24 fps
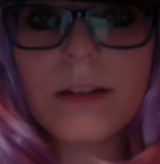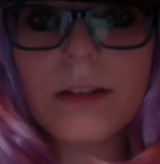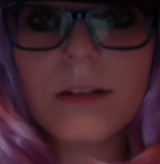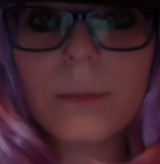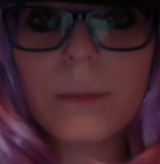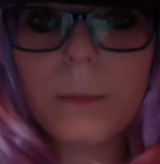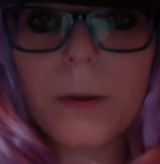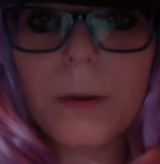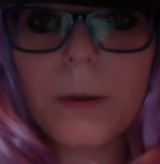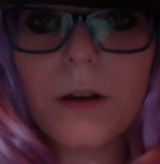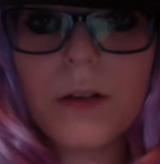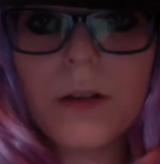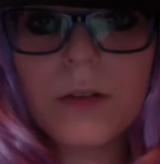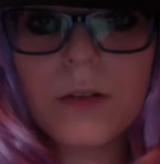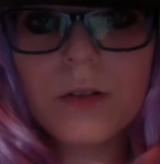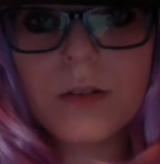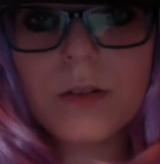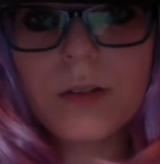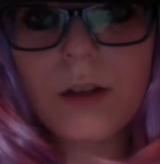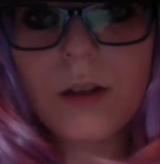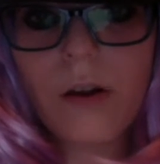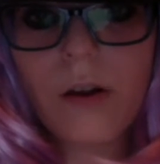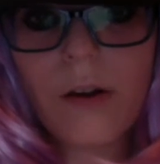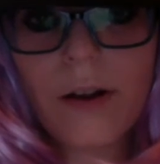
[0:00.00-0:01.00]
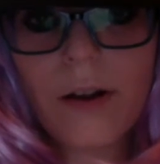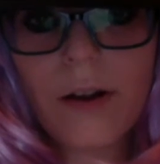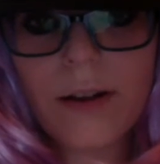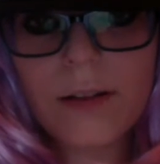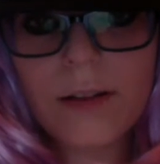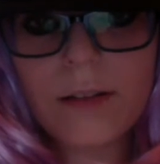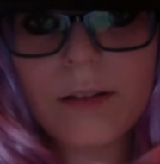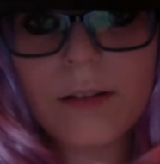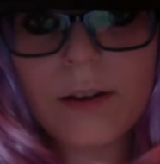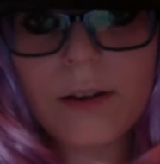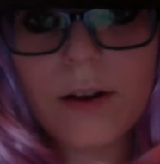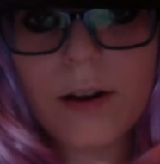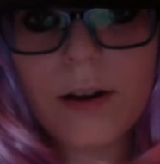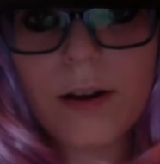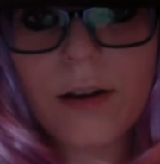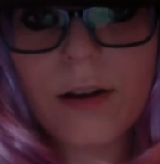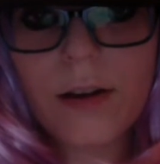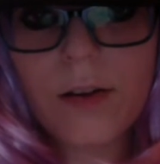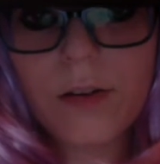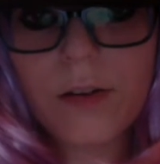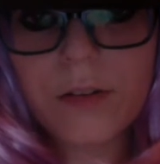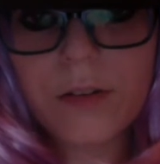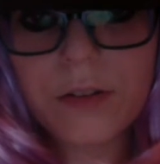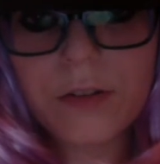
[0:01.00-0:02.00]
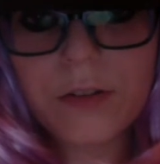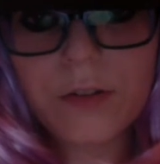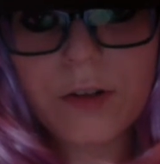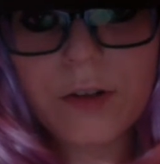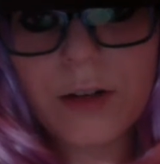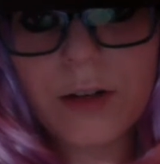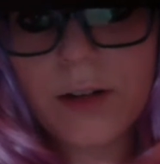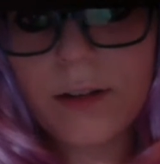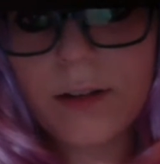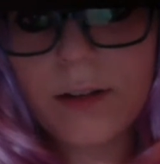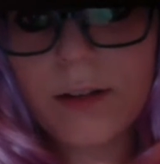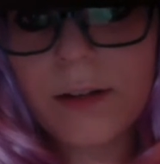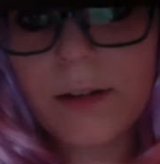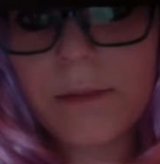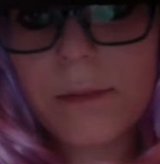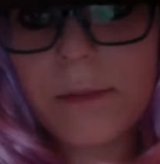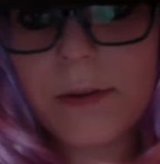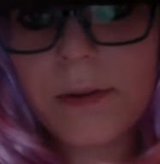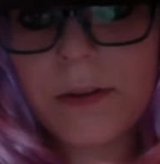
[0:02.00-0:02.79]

Bose-Einstein concentrates have been